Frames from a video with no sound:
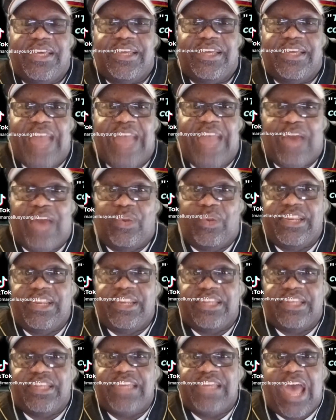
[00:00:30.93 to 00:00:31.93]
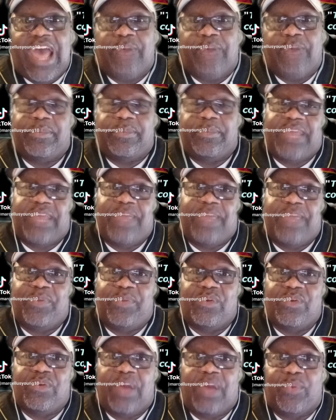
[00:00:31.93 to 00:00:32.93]
Not only did the album
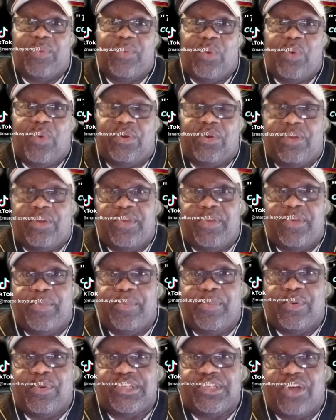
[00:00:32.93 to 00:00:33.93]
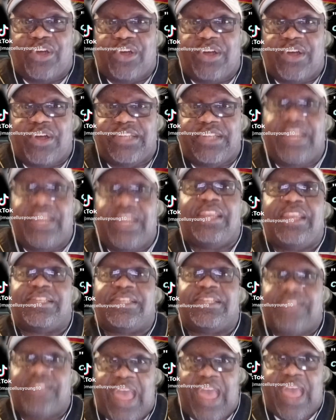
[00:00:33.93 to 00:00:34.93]
debut number one on the Billboard charts, it
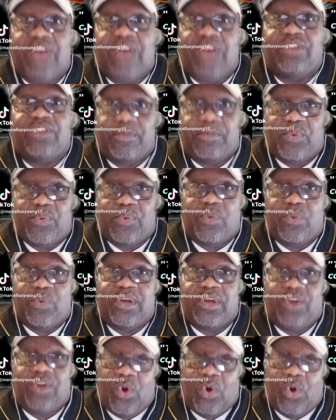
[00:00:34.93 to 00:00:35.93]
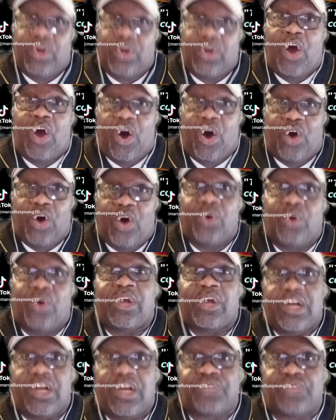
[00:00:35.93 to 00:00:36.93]
is now number one on all
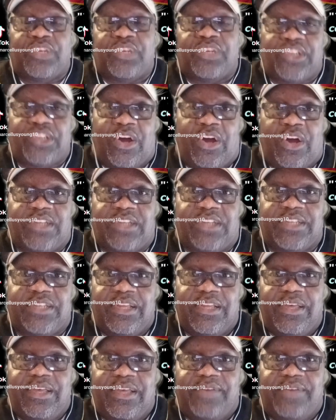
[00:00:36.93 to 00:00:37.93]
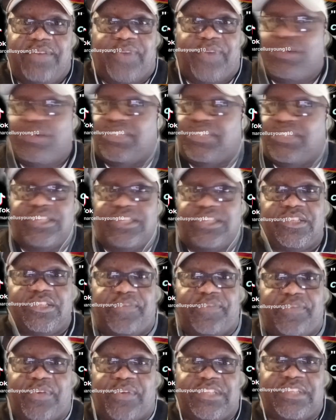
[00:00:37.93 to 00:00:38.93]
country charts. Folks, this is
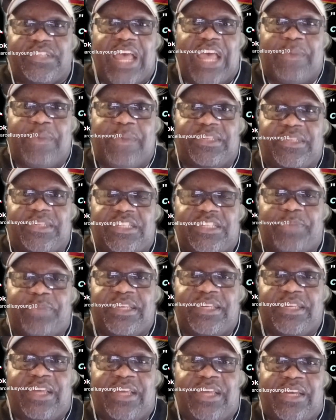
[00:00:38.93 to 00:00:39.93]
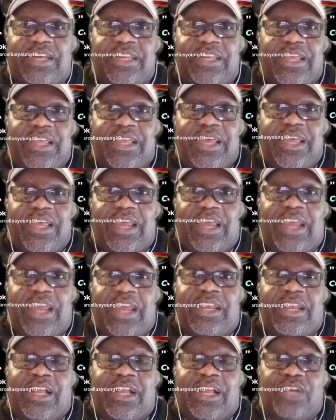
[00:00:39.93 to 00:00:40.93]
the first time this has been done
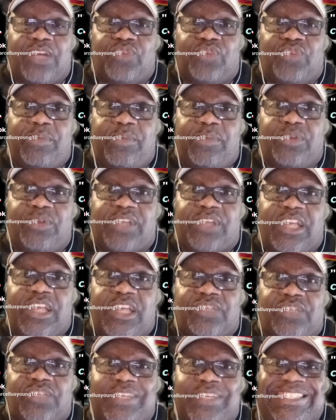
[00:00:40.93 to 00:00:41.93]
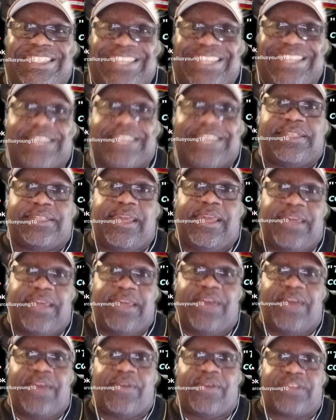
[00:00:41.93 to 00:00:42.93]
in the country music history 60
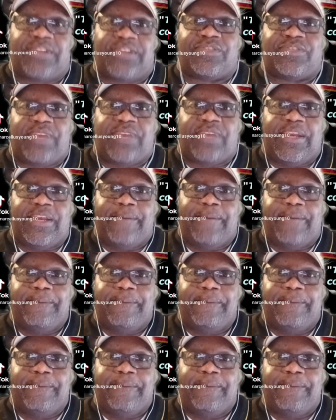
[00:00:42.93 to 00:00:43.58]
year history.